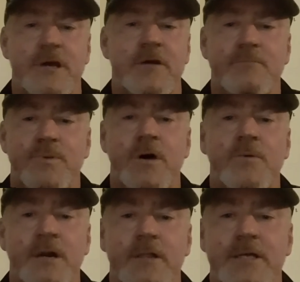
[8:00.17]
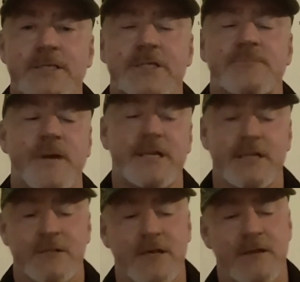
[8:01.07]
don't buy one of these
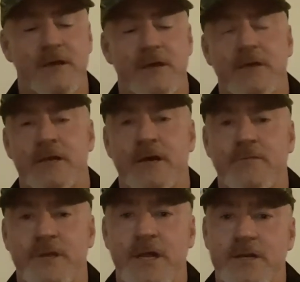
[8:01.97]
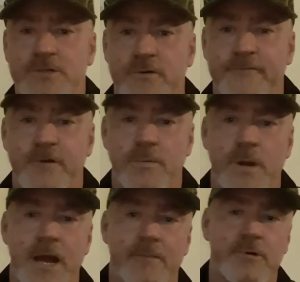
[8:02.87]
expecting that, they're going to do a
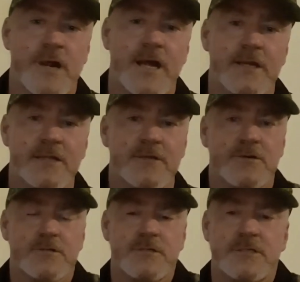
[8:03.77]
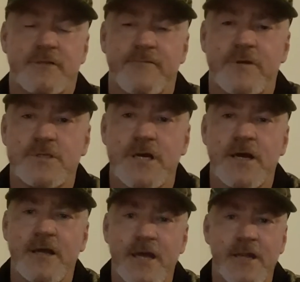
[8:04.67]
firmware upgrade in the not too distant
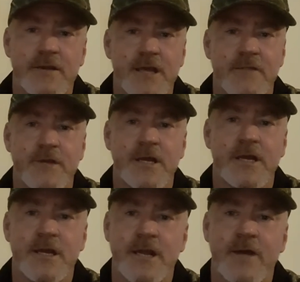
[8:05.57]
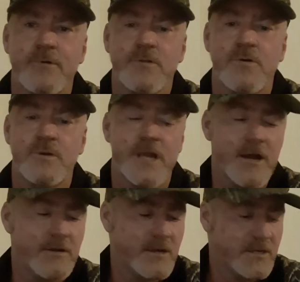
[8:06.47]
future and they're going to enable the
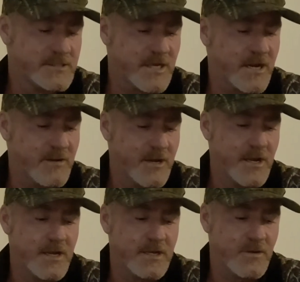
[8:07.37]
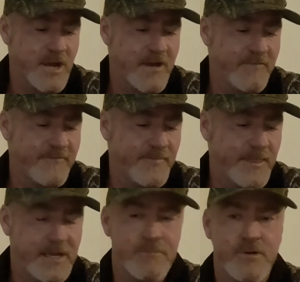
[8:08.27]
audio. So you have
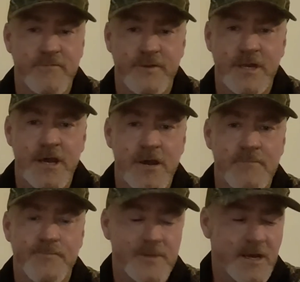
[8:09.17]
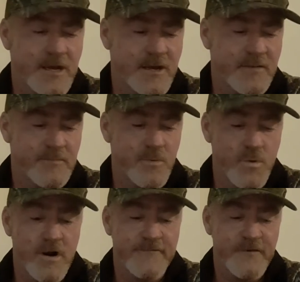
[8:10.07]
inbuilt video,
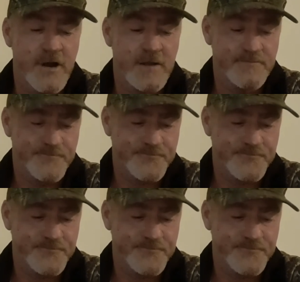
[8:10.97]
Wi-Fi,